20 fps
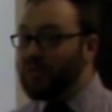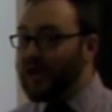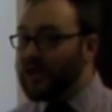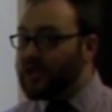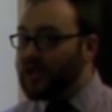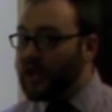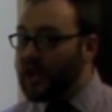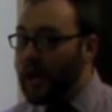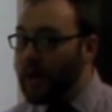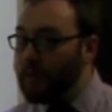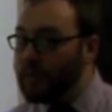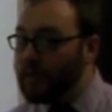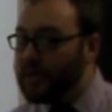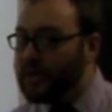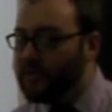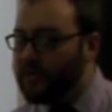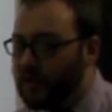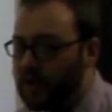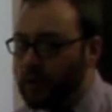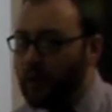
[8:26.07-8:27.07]
There's a couple
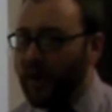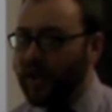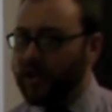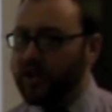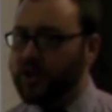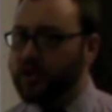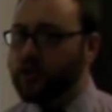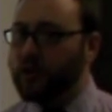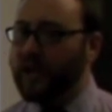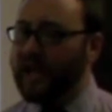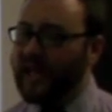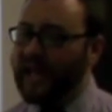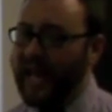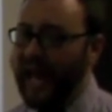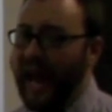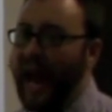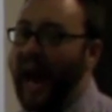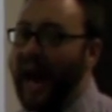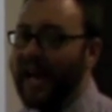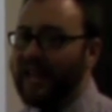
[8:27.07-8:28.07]
different questions we
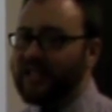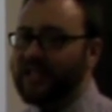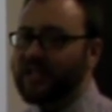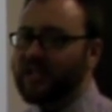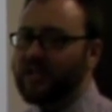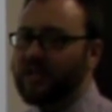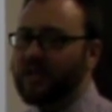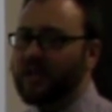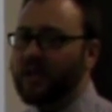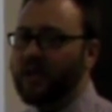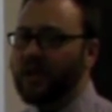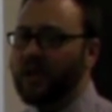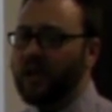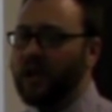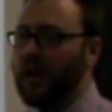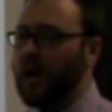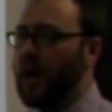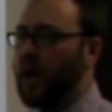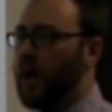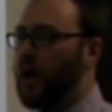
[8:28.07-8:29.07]
could ask.
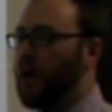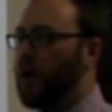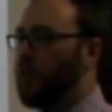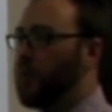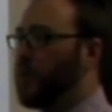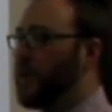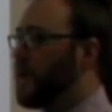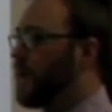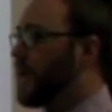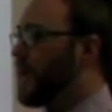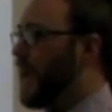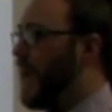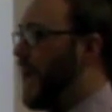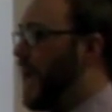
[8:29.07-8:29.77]
We could